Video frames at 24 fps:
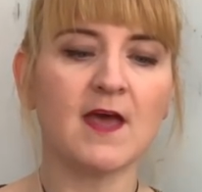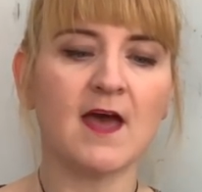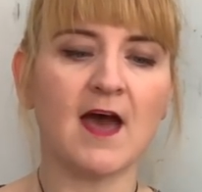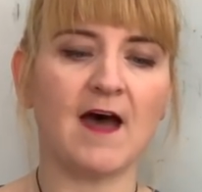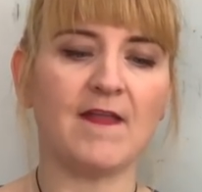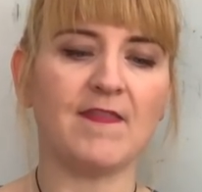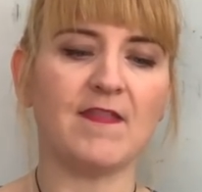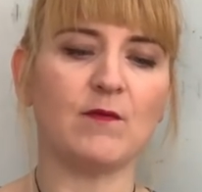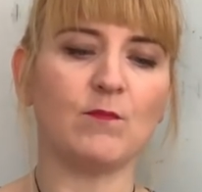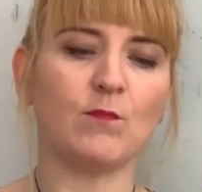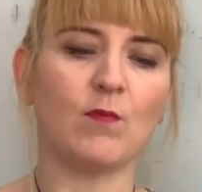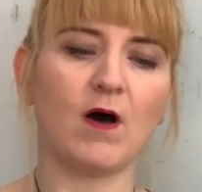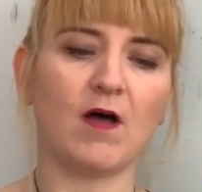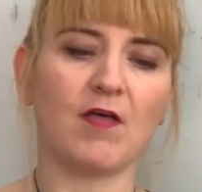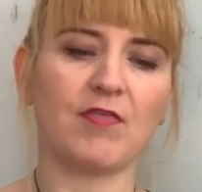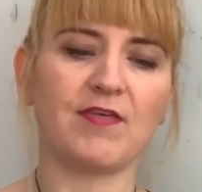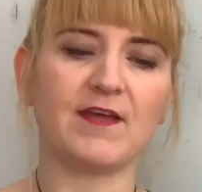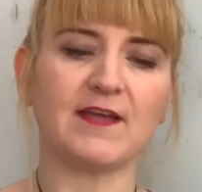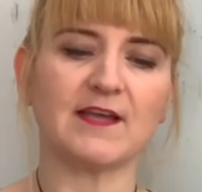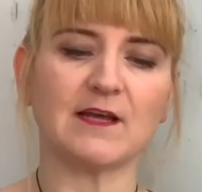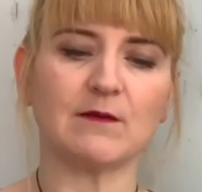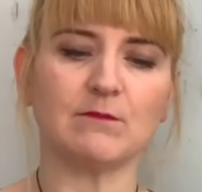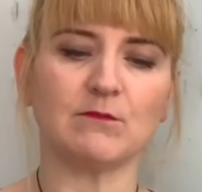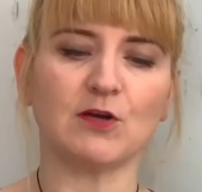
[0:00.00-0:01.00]
And then what I
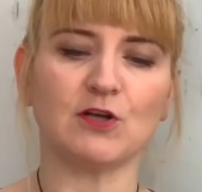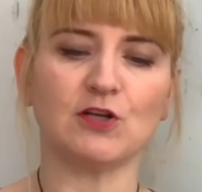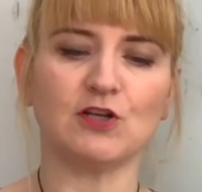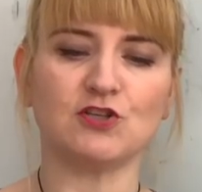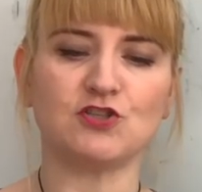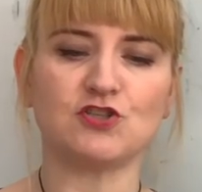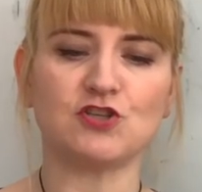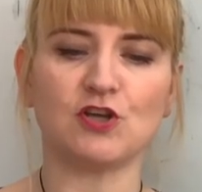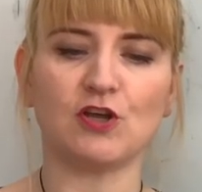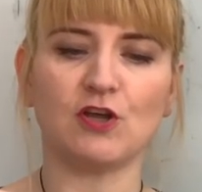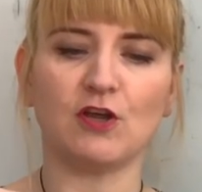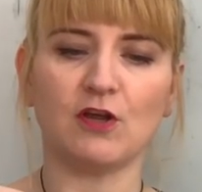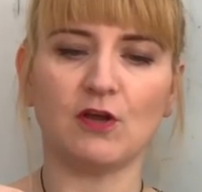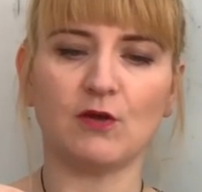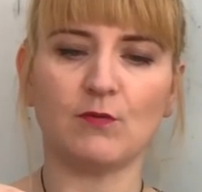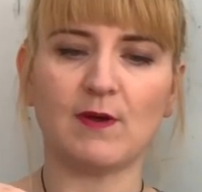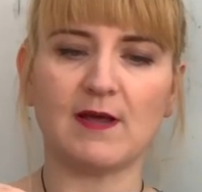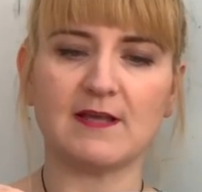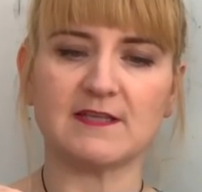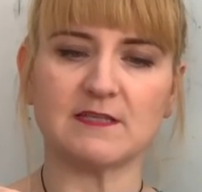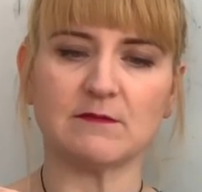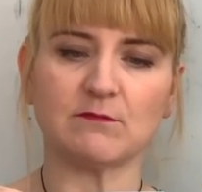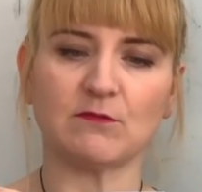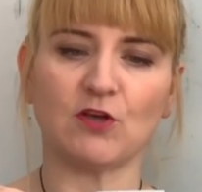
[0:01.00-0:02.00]
think I'm going to do
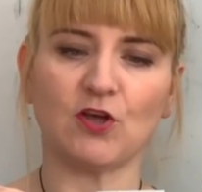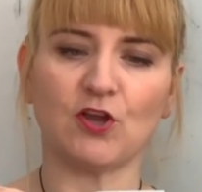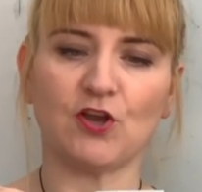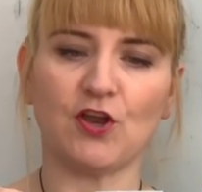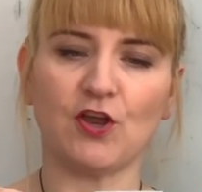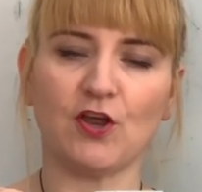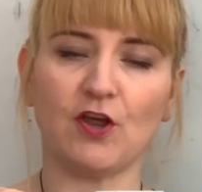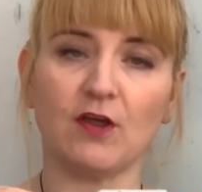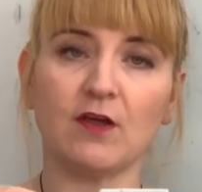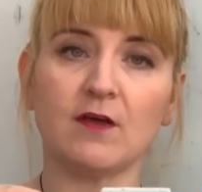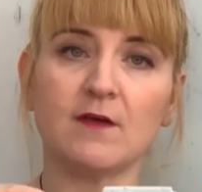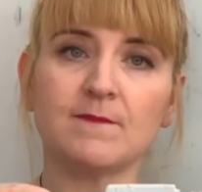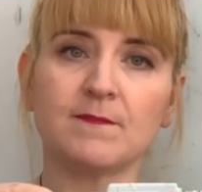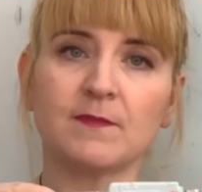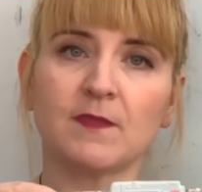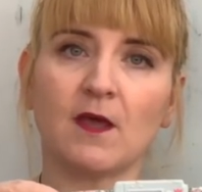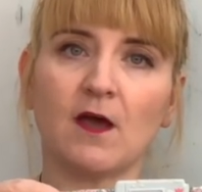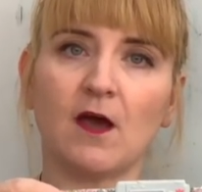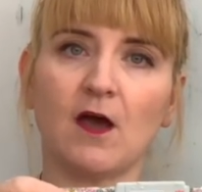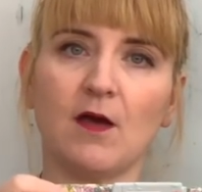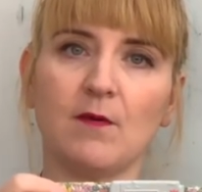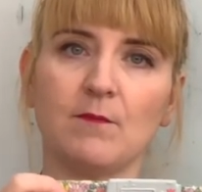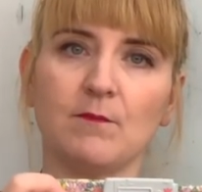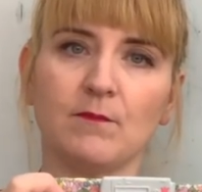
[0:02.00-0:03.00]
is I'm going to
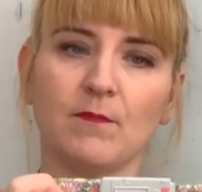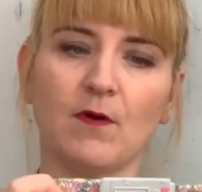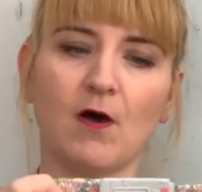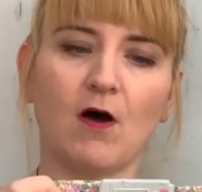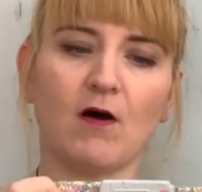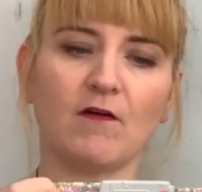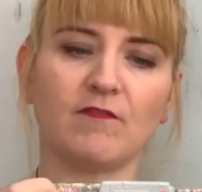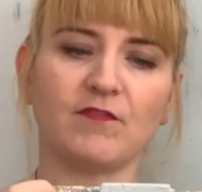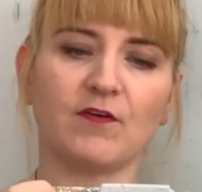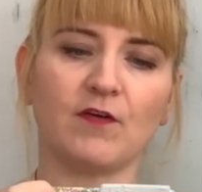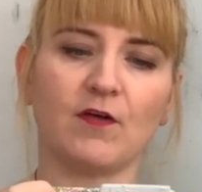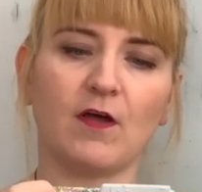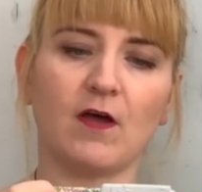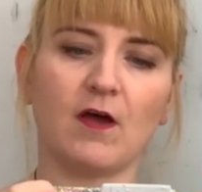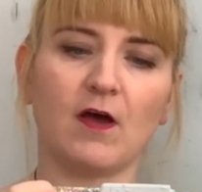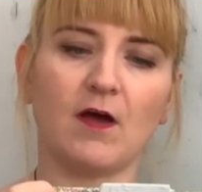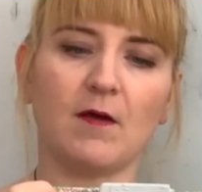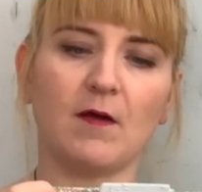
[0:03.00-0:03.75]
offer